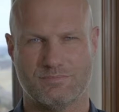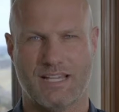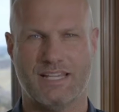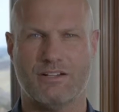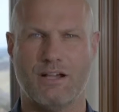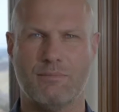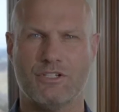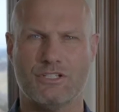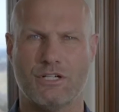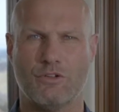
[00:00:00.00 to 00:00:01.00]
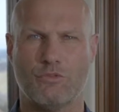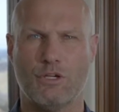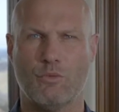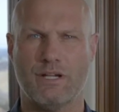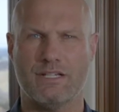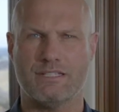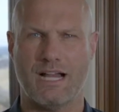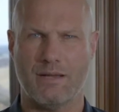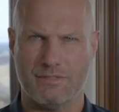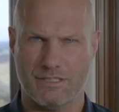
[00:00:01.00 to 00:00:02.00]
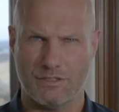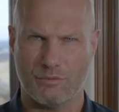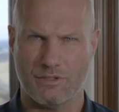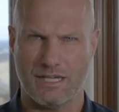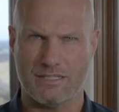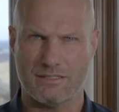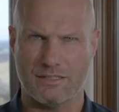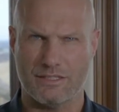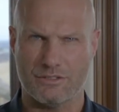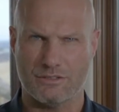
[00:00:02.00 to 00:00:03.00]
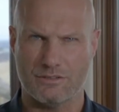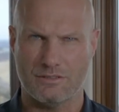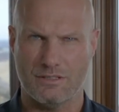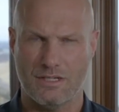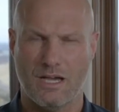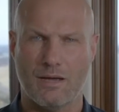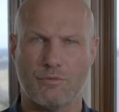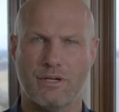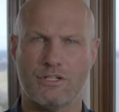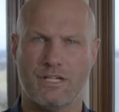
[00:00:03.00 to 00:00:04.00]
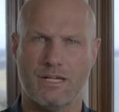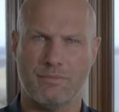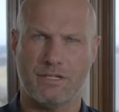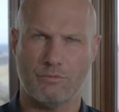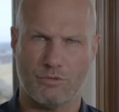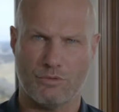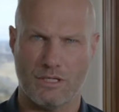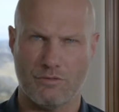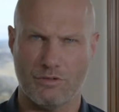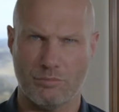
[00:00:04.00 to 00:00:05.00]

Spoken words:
Hey there, I'm going to share 3 ways I'm dealing with isolation. I'm Greg Champion with the Recovery